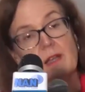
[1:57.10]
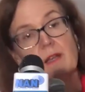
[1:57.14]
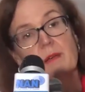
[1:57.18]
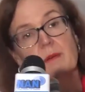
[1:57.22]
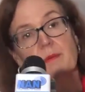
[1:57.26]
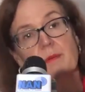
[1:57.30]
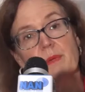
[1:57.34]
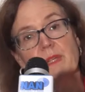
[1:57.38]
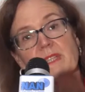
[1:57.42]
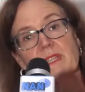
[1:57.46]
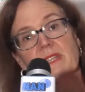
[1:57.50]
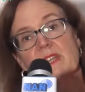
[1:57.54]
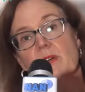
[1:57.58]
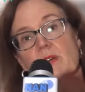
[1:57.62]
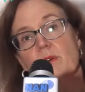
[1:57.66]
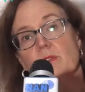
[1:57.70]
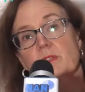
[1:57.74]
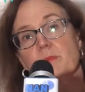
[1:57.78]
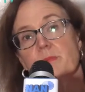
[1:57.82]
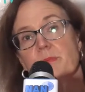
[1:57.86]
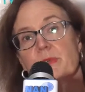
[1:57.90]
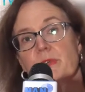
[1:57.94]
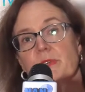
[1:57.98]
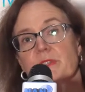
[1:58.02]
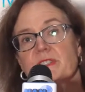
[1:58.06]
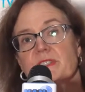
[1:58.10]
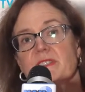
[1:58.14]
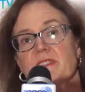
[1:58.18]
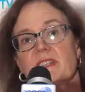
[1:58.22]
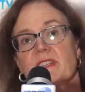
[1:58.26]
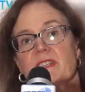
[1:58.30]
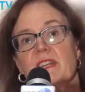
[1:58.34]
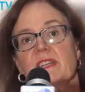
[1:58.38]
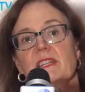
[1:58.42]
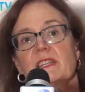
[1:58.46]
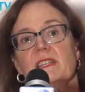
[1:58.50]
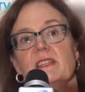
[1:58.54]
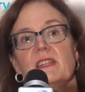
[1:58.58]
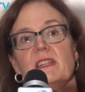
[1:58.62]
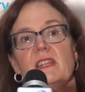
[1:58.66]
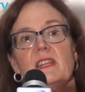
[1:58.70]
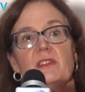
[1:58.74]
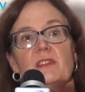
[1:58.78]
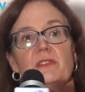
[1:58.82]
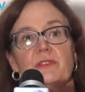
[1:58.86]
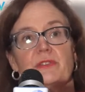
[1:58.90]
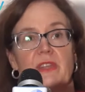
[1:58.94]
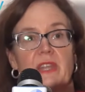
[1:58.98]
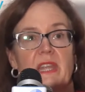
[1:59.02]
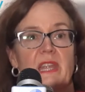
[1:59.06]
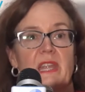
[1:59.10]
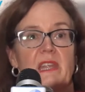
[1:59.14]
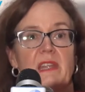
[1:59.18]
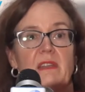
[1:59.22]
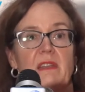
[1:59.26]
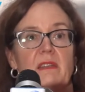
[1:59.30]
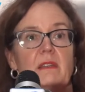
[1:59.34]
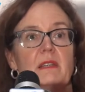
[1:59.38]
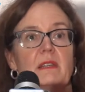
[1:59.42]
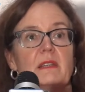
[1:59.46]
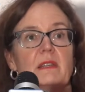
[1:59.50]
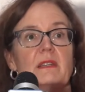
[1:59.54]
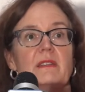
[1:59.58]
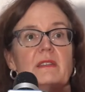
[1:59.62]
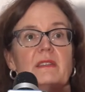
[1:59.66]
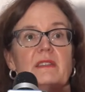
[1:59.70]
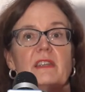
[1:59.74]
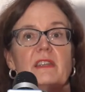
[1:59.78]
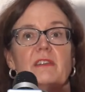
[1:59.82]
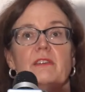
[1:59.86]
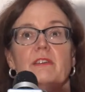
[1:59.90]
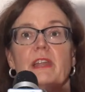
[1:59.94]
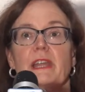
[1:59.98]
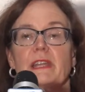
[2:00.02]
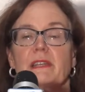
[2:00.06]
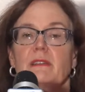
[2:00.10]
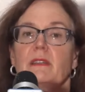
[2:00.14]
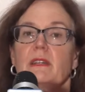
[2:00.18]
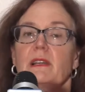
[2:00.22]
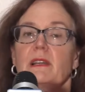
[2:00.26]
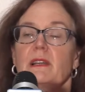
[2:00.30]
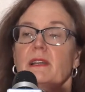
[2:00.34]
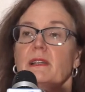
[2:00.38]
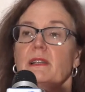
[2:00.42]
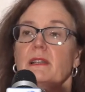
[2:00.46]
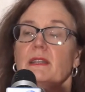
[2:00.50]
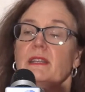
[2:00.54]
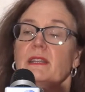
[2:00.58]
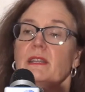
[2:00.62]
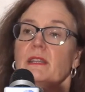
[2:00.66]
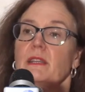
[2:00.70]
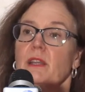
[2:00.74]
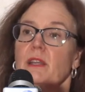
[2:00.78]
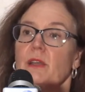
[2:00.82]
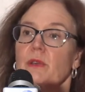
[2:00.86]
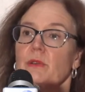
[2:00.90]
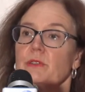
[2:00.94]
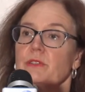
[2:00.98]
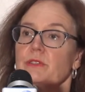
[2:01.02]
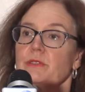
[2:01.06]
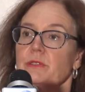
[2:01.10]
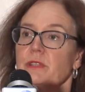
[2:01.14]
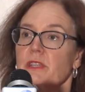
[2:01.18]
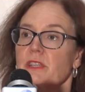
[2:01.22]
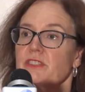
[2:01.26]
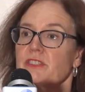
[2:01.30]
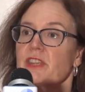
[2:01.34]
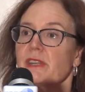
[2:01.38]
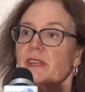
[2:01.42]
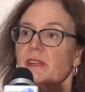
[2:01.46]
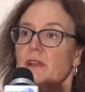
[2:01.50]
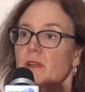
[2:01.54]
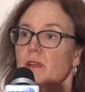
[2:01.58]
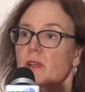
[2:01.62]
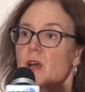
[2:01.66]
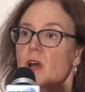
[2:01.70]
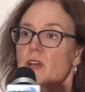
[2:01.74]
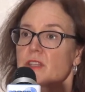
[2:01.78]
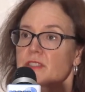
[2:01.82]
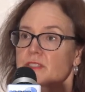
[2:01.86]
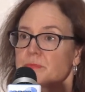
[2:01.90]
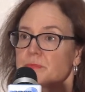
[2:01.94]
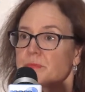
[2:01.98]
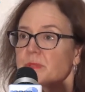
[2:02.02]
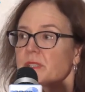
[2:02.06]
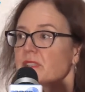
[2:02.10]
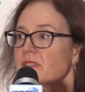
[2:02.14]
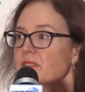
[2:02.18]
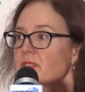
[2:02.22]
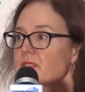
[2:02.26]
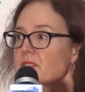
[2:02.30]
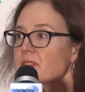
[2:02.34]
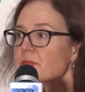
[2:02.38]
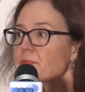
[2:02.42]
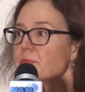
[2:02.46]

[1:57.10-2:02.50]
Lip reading: When the older persons are in need of care, they regularly go to the general hospitals